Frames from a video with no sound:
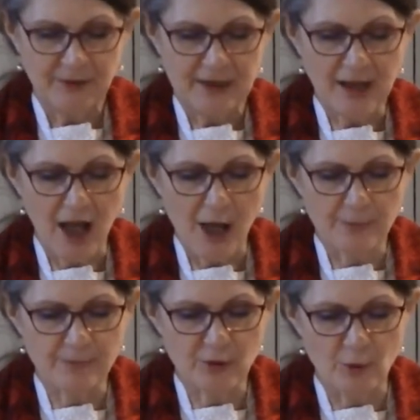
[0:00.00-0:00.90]

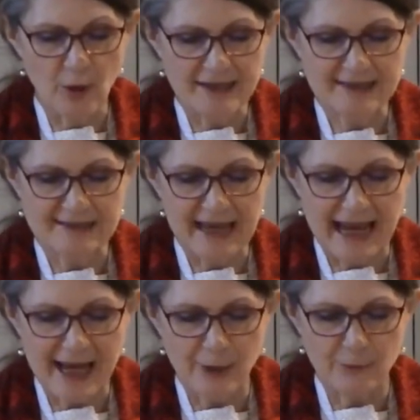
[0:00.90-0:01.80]
Come to us
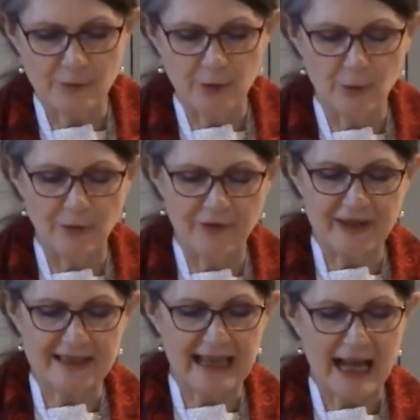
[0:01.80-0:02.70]
now to
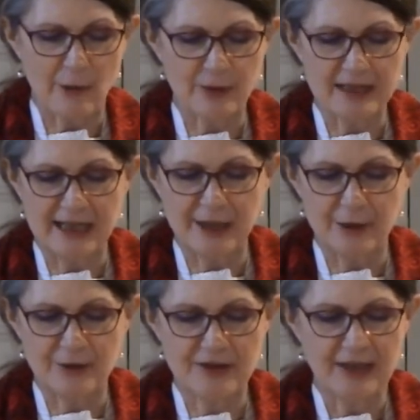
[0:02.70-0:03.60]
fill our
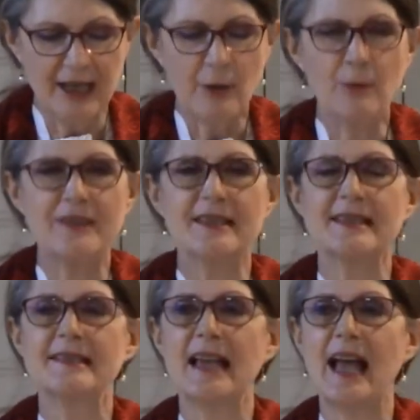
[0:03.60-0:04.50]
ears with the
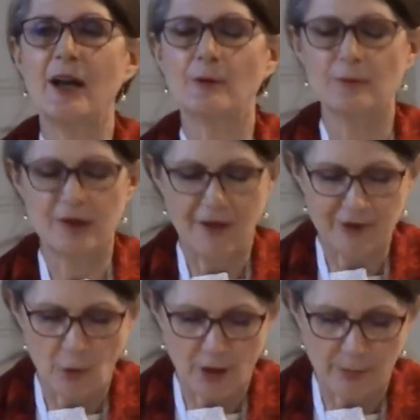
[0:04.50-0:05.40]
sound of
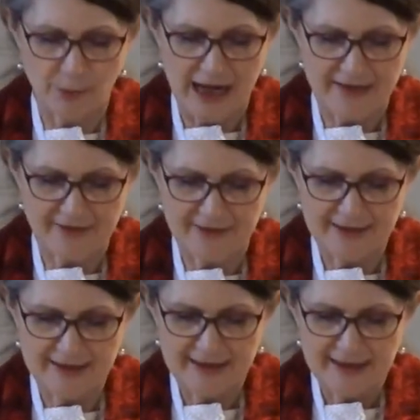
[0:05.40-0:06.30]
your breath.
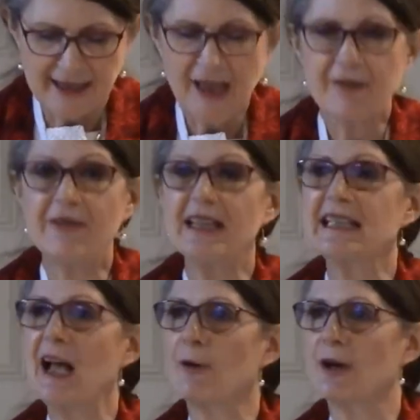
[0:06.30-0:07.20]
Fill
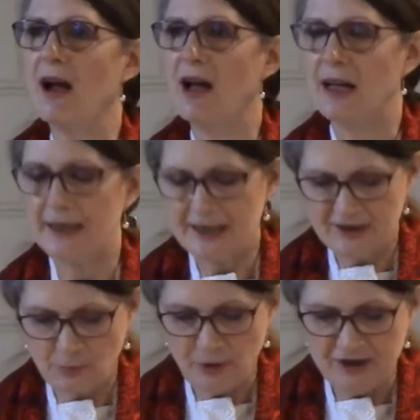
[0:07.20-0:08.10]
our
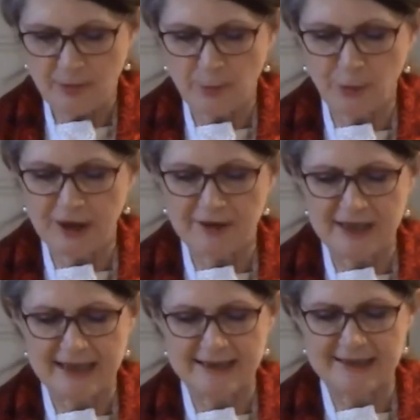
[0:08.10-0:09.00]
eyes with the
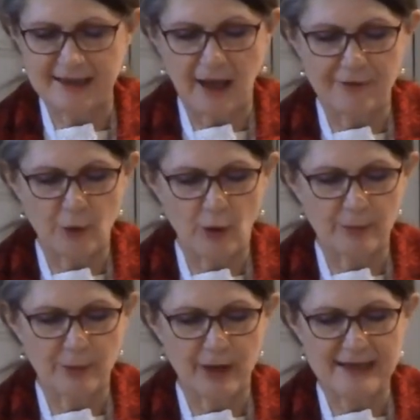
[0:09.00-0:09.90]
brilliance of your
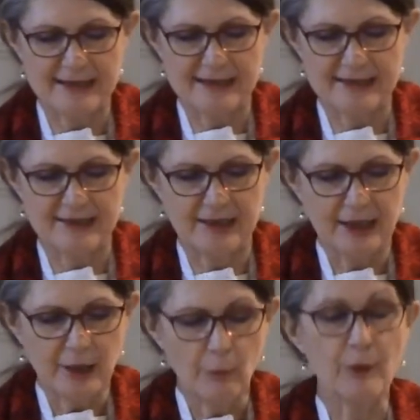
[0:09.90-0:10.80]
presence,
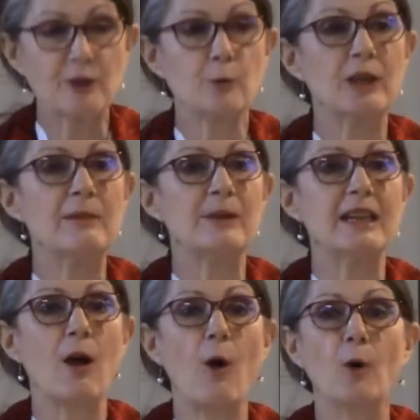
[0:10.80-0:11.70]
which we
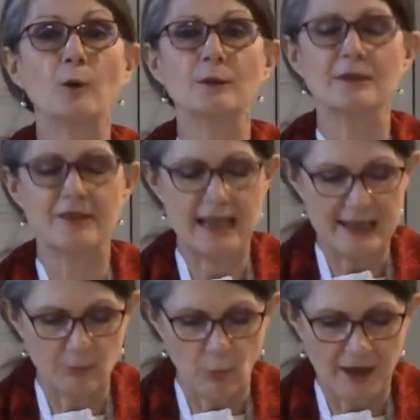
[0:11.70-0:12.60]
behold
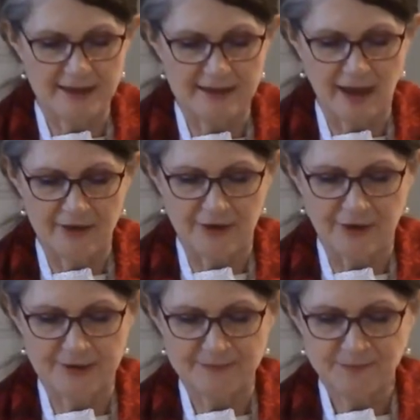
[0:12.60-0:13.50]
in one another,